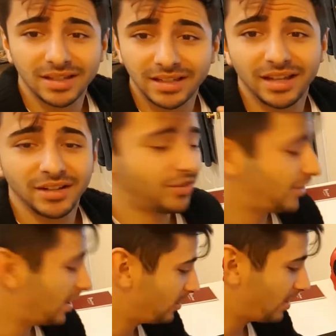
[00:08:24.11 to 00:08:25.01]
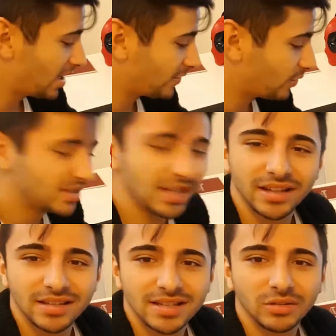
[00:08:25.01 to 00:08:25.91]
Again, thank you guys for sending
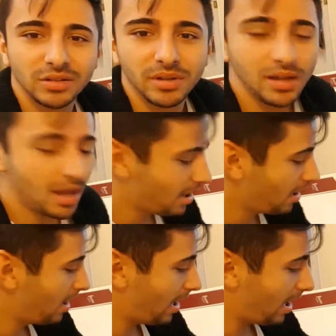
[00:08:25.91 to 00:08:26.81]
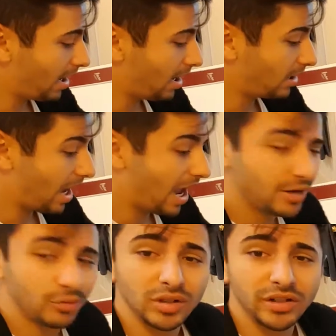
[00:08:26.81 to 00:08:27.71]
this out to me, and I
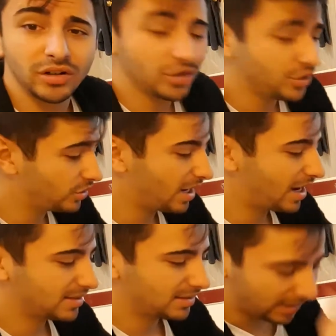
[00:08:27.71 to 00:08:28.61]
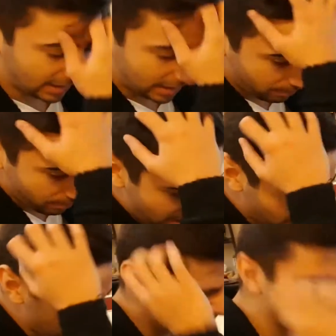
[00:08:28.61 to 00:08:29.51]
really urge you guys to keep
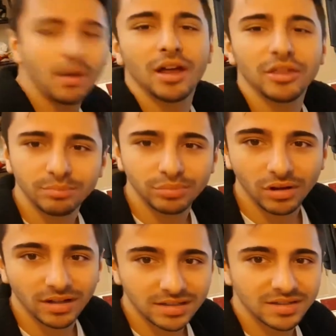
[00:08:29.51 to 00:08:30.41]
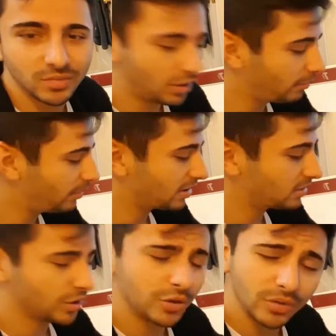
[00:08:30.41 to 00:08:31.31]
making some other products as well, because
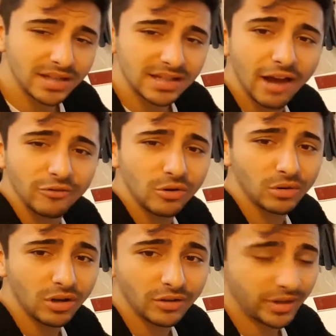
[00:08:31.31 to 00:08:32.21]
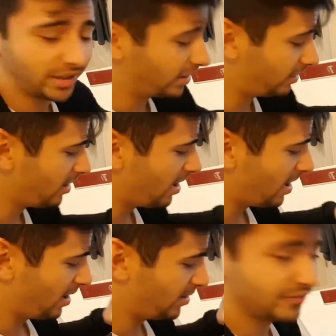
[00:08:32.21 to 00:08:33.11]
what you guys have going on right here
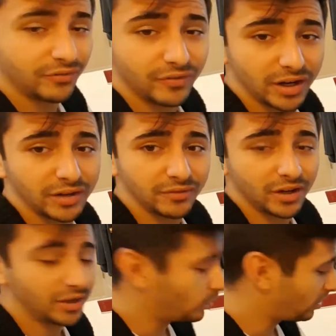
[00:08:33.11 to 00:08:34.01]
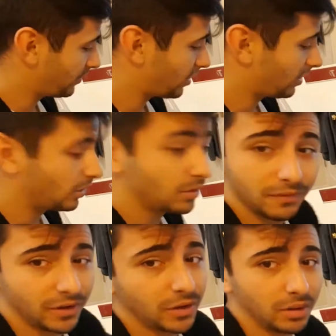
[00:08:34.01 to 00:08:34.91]
is very, very well thought out and
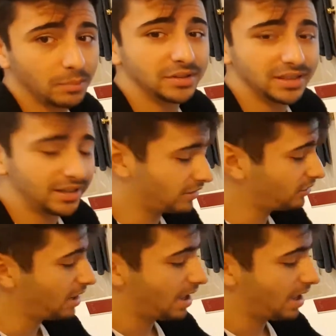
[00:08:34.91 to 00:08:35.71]
very well put together.